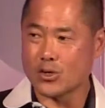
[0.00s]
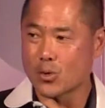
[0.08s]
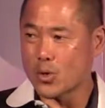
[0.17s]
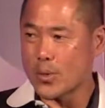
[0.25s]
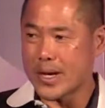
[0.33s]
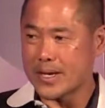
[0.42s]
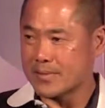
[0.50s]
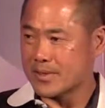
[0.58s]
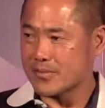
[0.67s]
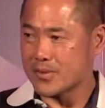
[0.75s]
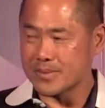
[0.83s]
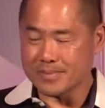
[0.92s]
Norway,
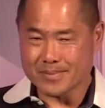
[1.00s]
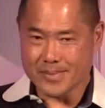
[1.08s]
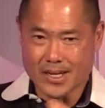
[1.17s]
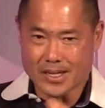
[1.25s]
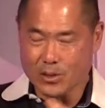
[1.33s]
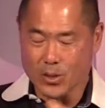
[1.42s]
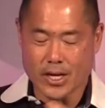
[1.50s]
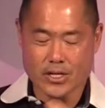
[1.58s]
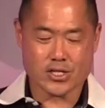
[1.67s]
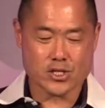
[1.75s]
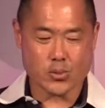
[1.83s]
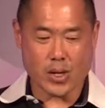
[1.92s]
different
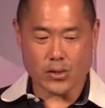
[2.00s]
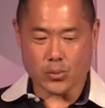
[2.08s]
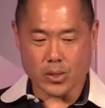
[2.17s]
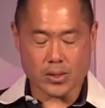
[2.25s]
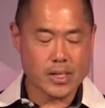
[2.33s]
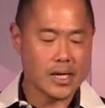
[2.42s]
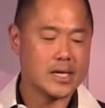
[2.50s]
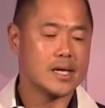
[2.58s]
locations around the world.